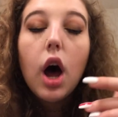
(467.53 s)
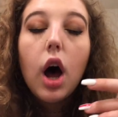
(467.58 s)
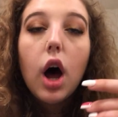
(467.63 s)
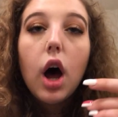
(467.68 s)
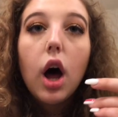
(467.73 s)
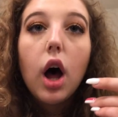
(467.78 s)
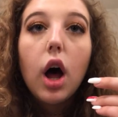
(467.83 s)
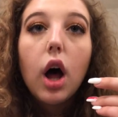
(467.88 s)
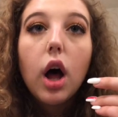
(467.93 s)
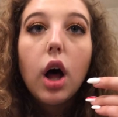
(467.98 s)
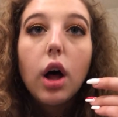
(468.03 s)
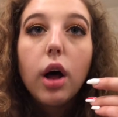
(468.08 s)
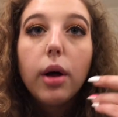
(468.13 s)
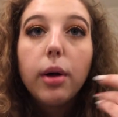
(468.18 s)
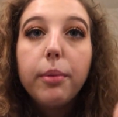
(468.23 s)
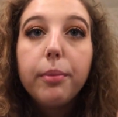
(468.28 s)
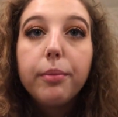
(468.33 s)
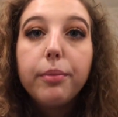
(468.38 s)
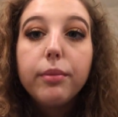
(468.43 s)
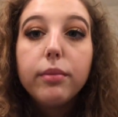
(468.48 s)

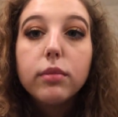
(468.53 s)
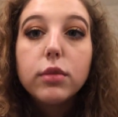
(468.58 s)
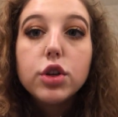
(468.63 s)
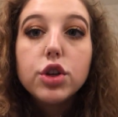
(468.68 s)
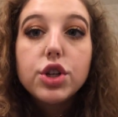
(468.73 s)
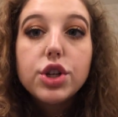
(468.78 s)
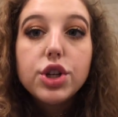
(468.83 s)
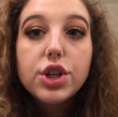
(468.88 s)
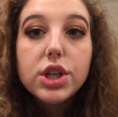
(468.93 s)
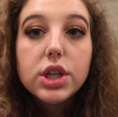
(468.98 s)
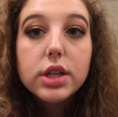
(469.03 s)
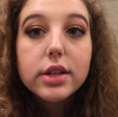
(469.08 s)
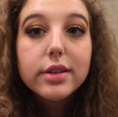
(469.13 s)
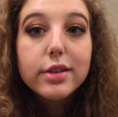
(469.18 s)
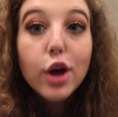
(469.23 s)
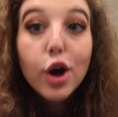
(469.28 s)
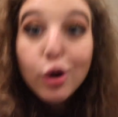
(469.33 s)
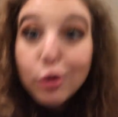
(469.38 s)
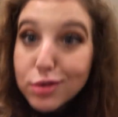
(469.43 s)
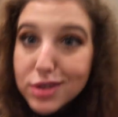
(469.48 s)
um,
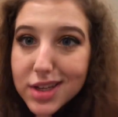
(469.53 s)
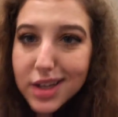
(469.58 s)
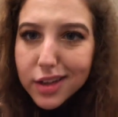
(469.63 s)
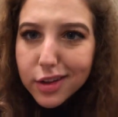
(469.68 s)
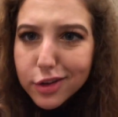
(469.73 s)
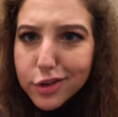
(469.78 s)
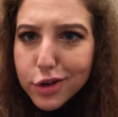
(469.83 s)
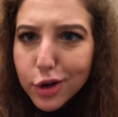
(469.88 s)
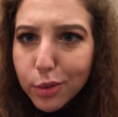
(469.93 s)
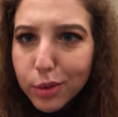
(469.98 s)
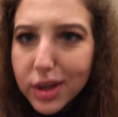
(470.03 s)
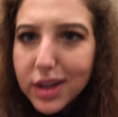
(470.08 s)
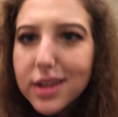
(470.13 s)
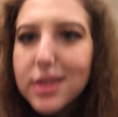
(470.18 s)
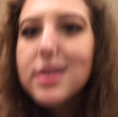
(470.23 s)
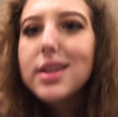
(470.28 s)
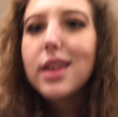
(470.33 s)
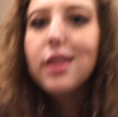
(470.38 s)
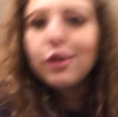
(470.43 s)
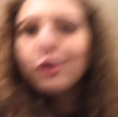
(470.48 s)
she's hosting the
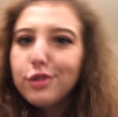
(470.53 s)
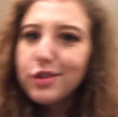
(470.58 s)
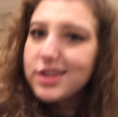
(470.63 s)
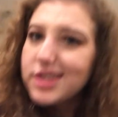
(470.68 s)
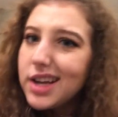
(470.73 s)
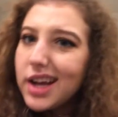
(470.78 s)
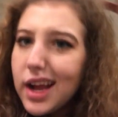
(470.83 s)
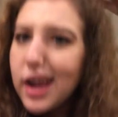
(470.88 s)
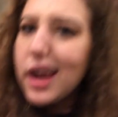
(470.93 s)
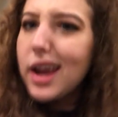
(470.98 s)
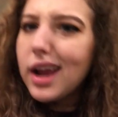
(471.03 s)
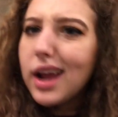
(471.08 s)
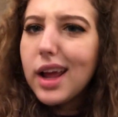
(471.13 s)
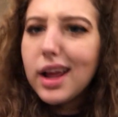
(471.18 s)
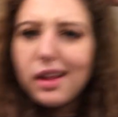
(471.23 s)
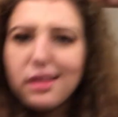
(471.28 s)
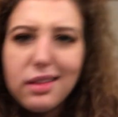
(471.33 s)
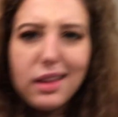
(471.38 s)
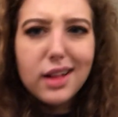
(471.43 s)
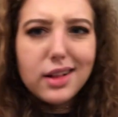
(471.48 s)
Tonys and they're tonight
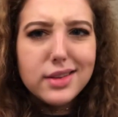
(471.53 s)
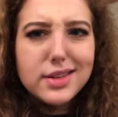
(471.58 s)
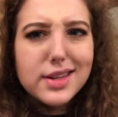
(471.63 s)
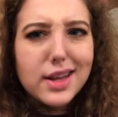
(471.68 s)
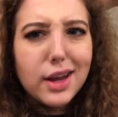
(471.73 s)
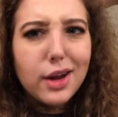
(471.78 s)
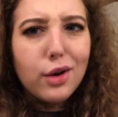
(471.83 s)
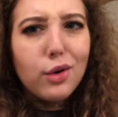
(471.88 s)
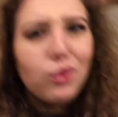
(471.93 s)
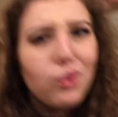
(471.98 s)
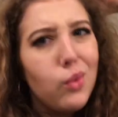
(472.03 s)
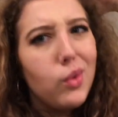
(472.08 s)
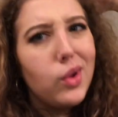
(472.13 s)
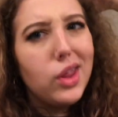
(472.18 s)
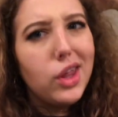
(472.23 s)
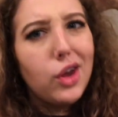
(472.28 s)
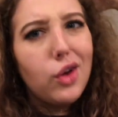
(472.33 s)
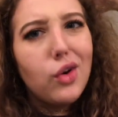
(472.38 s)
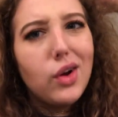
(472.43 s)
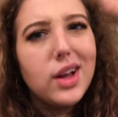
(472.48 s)
and that's like
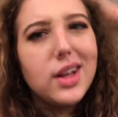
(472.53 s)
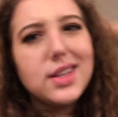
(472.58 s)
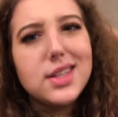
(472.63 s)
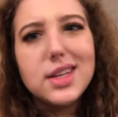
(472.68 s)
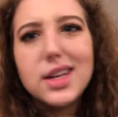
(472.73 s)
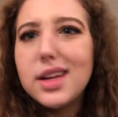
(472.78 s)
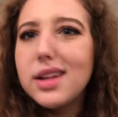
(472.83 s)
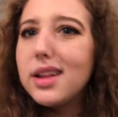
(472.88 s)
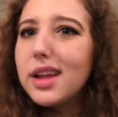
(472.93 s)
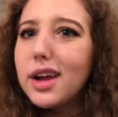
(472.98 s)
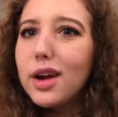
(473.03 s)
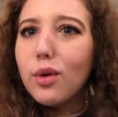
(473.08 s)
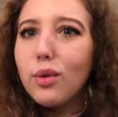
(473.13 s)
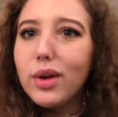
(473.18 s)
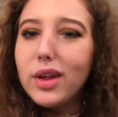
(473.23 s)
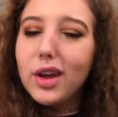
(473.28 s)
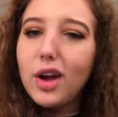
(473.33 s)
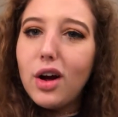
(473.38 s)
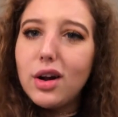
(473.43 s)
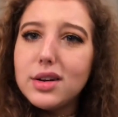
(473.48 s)
really crazy and like
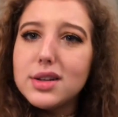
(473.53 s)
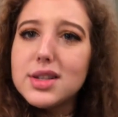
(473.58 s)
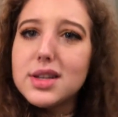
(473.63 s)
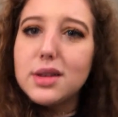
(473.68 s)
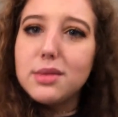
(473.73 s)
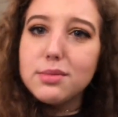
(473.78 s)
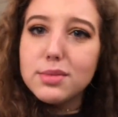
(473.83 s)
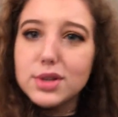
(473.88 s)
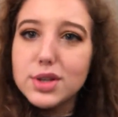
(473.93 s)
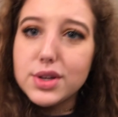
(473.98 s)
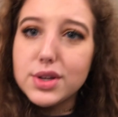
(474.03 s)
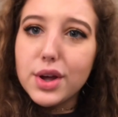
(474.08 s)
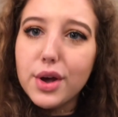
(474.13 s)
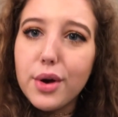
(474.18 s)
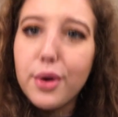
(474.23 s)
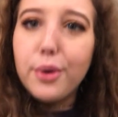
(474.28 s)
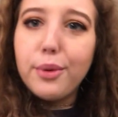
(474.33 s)
really awesome so